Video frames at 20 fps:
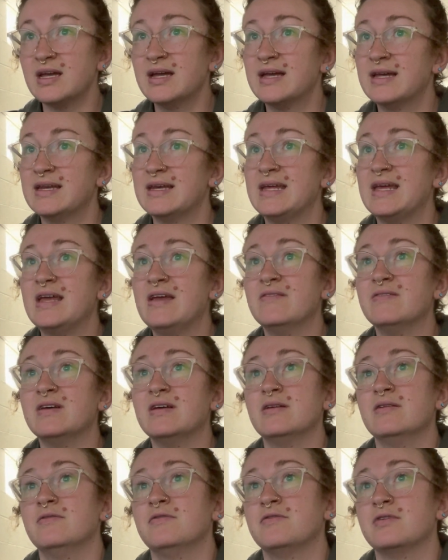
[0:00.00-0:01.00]
and
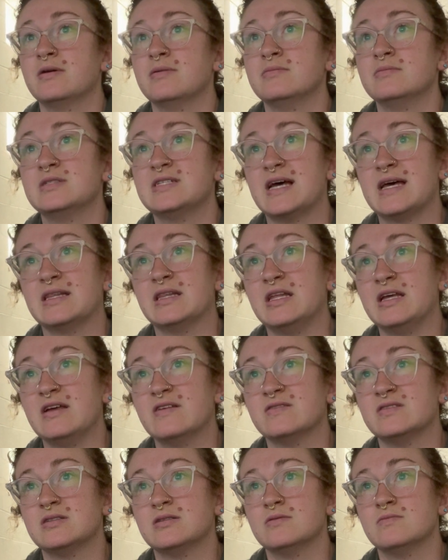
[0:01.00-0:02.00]
even from dead
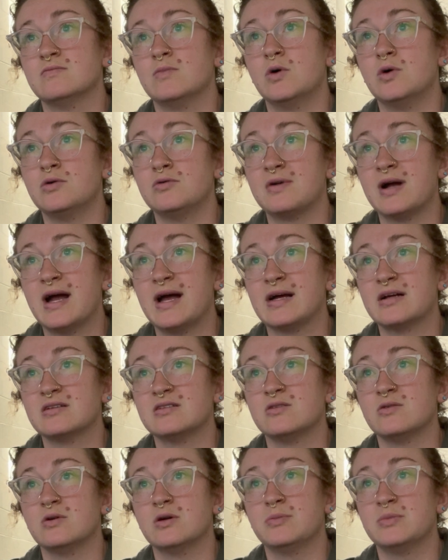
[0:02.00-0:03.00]
leaves, old
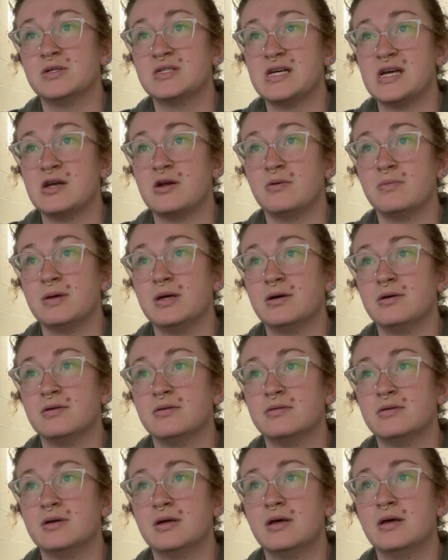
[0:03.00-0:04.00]
rags, or potato peel.
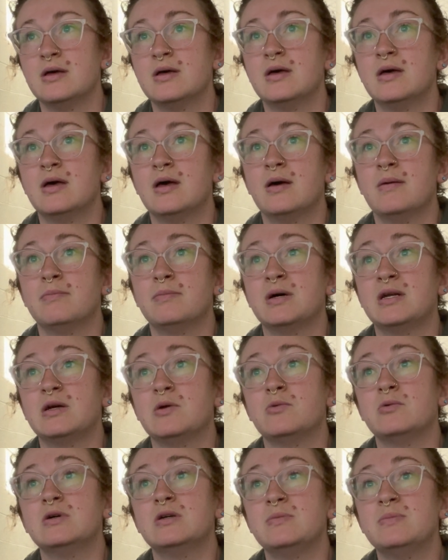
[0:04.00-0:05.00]
But
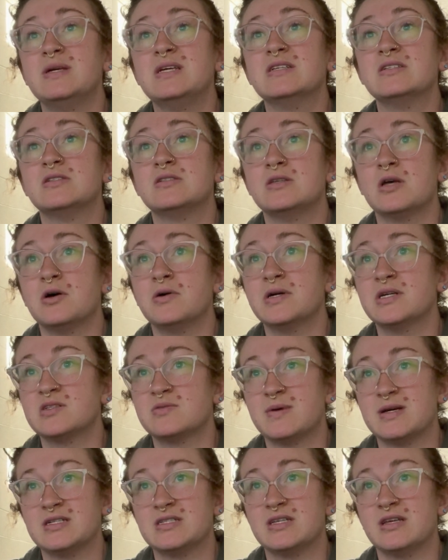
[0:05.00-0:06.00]
it would be so
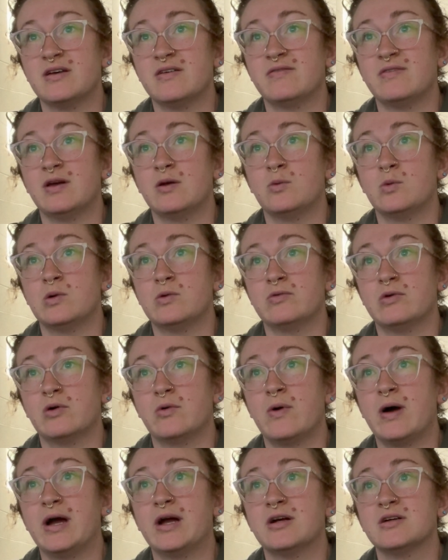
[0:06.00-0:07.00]
expensive and would
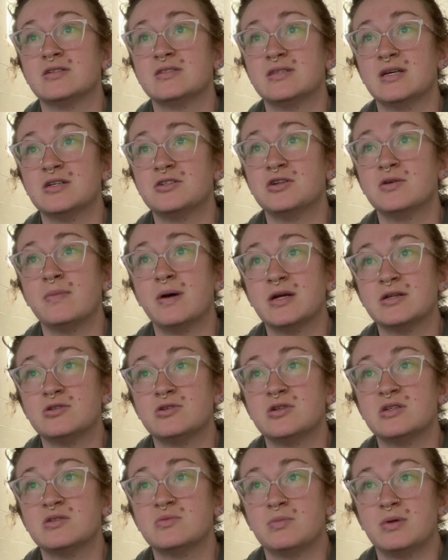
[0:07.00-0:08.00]
require such a
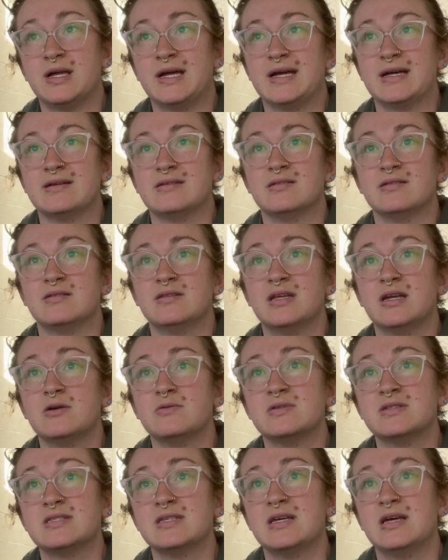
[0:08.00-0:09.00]
monstrous plant that it
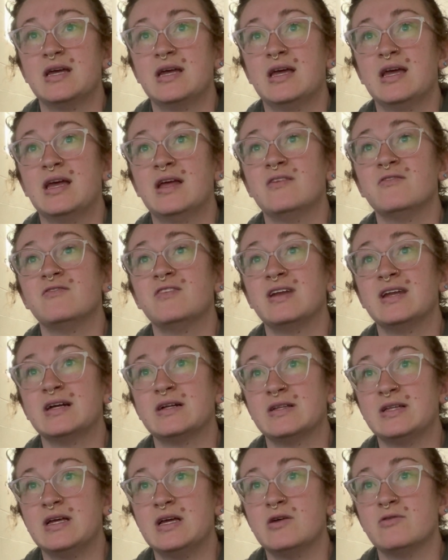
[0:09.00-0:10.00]
was
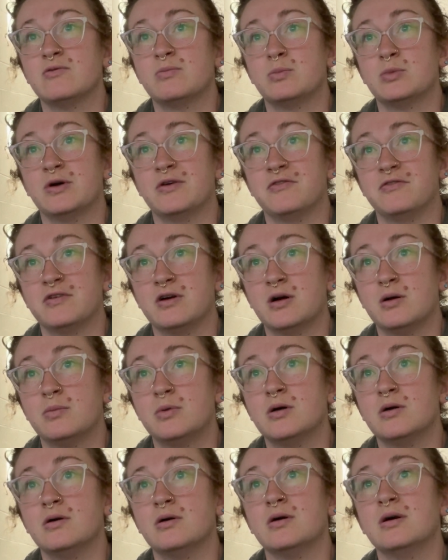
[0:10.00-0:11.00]
infinitely
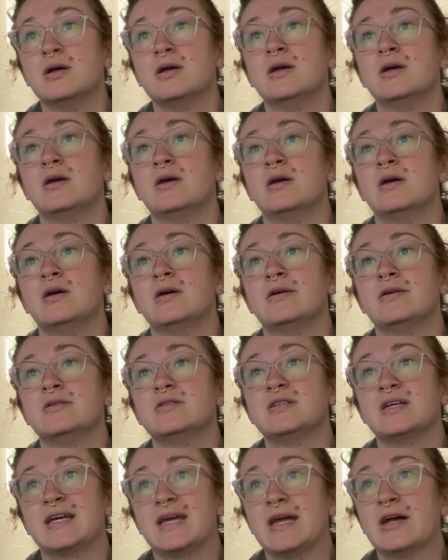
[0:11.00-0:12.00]
preferable
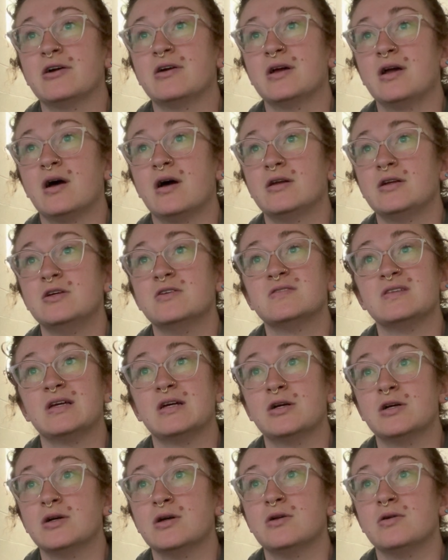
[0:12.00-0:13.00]
to carry on using
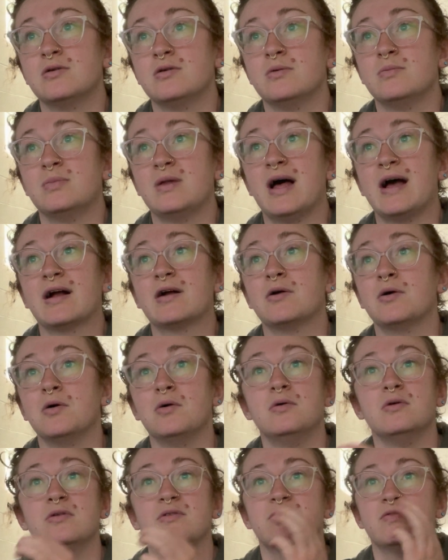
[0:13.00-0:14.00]
good old black
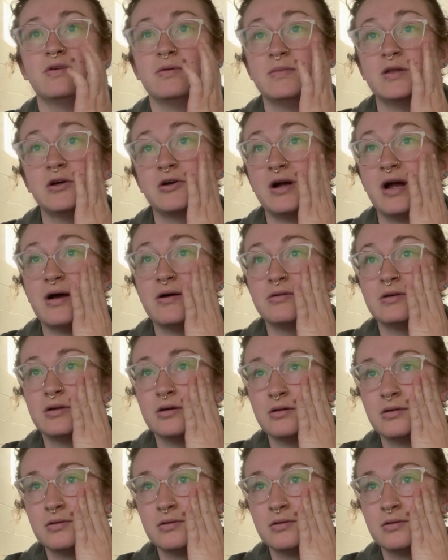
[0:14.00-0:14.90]
gold from the ground.